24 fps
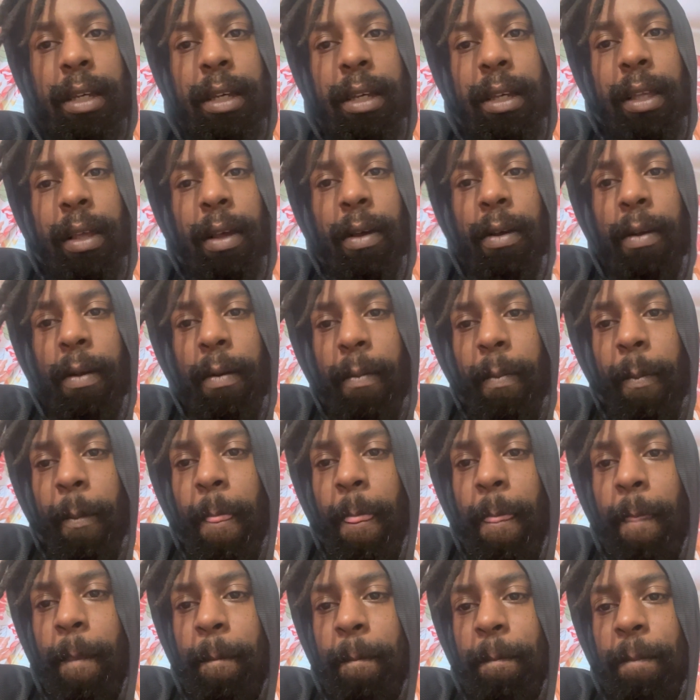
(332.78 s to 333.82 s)
um,
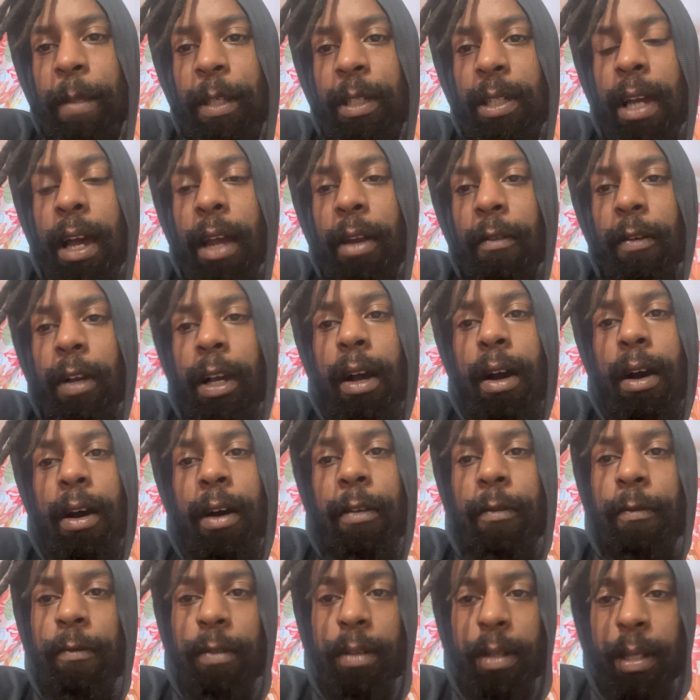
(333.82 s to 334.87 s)
these kind of
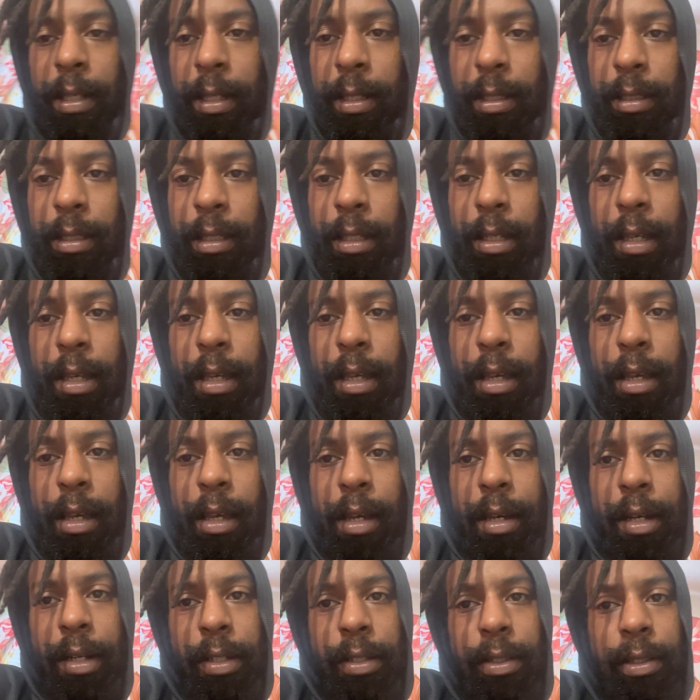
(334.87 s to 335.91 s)
conflicts.
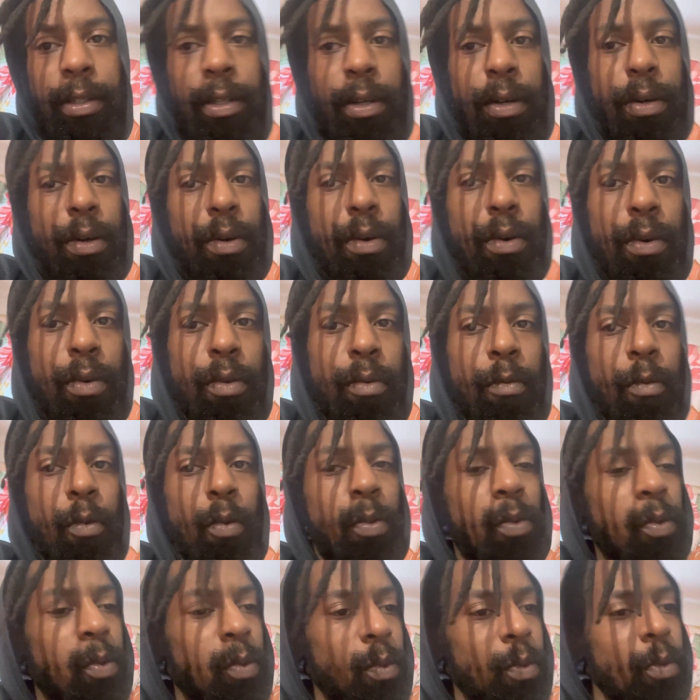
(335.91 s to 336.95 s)
So,
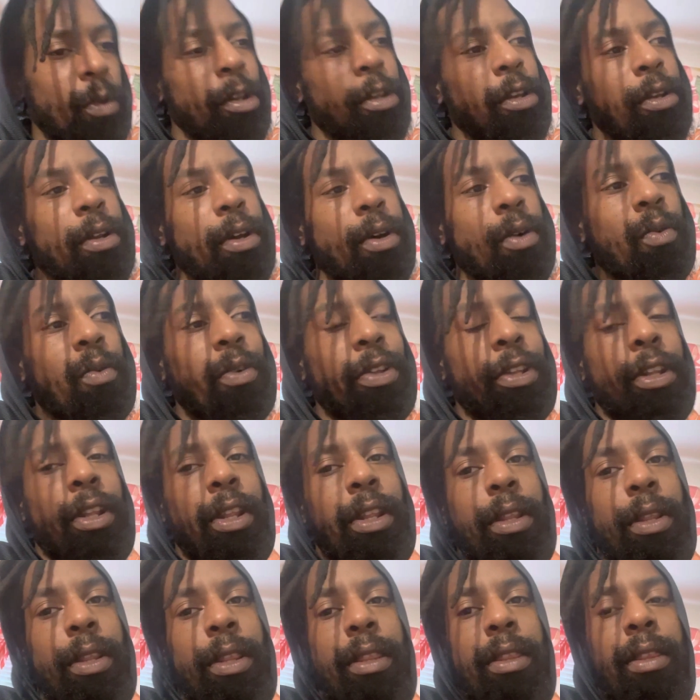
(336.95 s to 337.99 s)
when
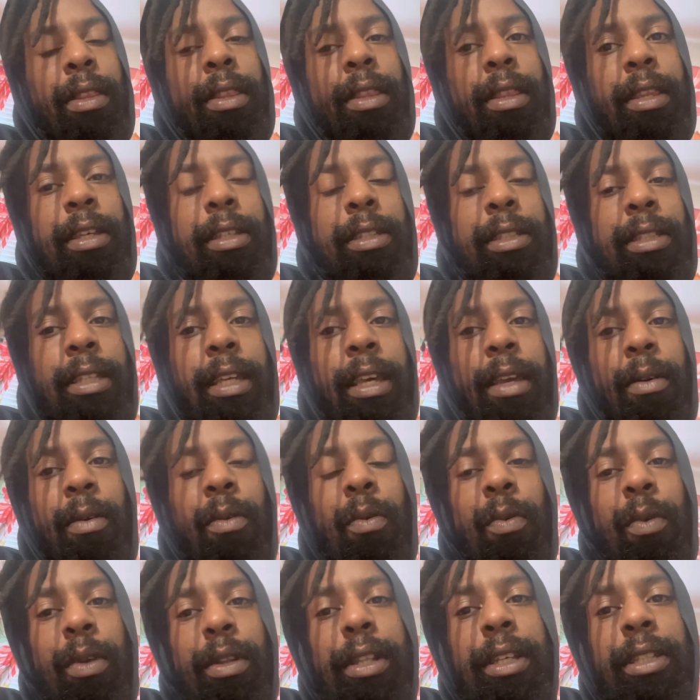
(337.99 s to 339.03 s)

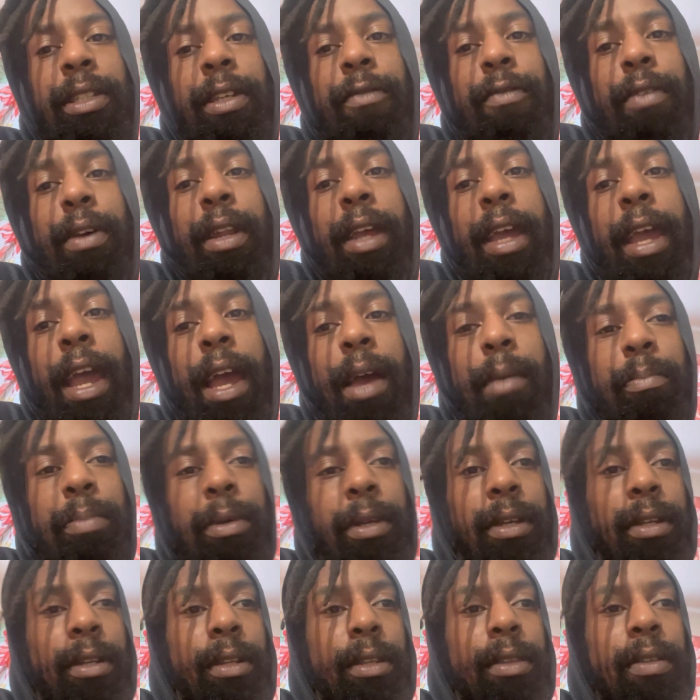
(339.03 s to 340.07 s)
this event
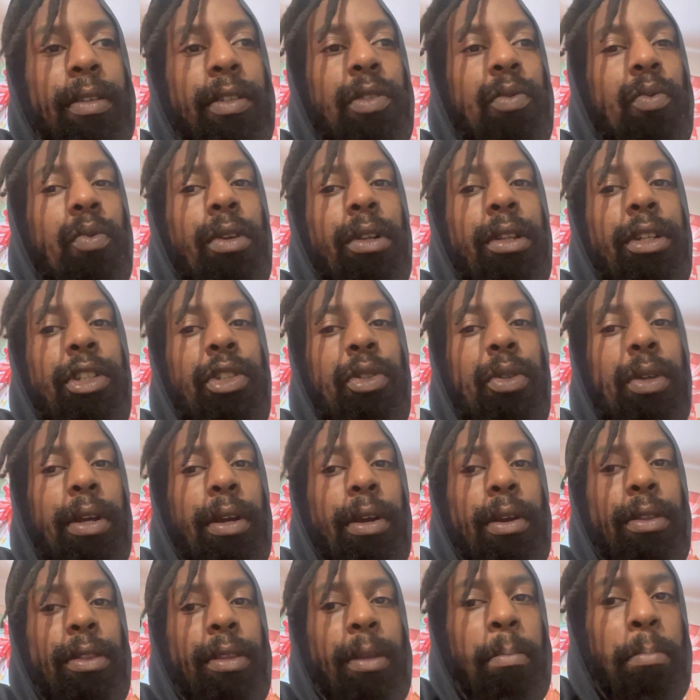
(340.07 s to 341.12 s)
happened, this really
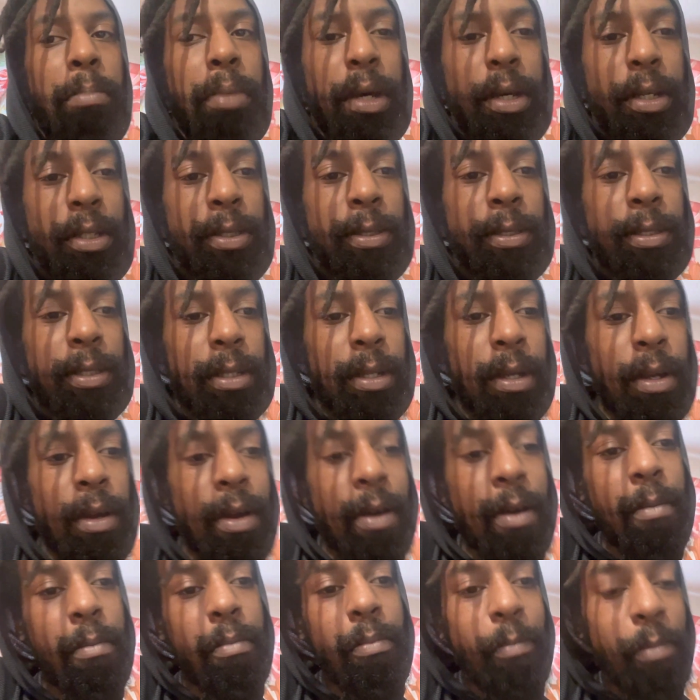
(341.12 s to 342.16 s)
triggered the bus
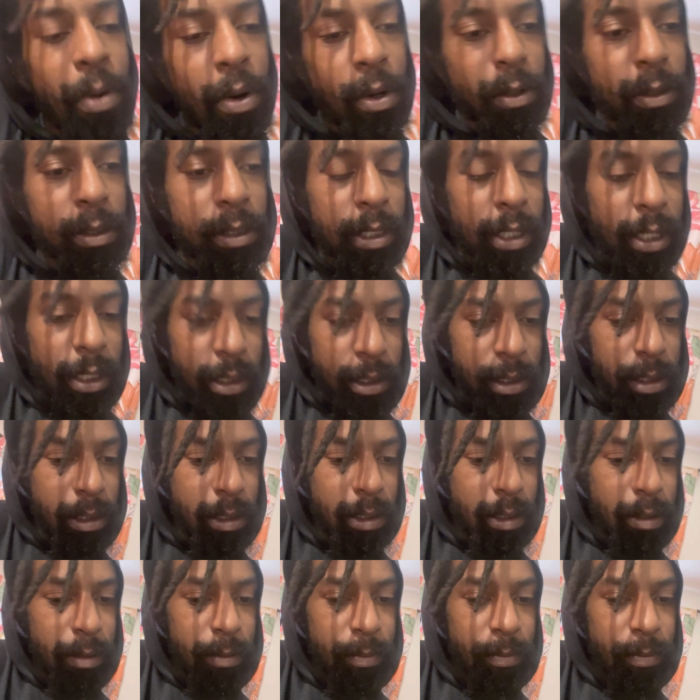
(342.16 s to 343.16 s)
protest.